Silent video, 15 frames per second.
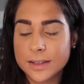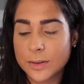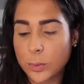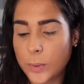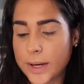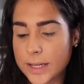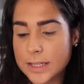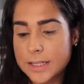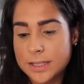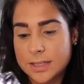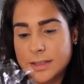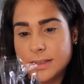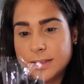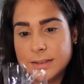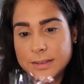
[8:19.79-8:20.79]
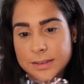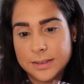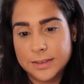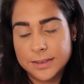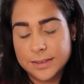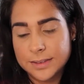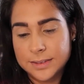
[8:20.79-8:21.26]
weighs
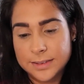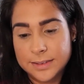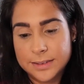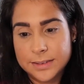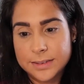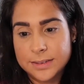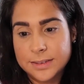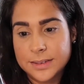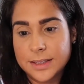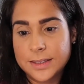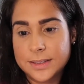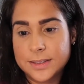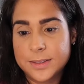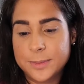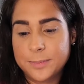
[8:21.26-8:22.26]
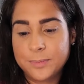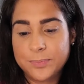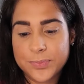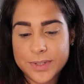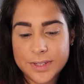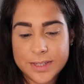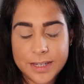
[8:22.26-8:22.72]
I don't know
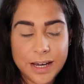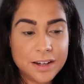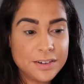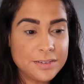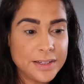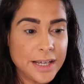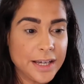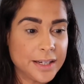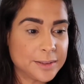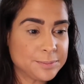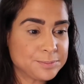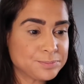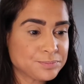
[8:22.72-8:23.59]
kind of like,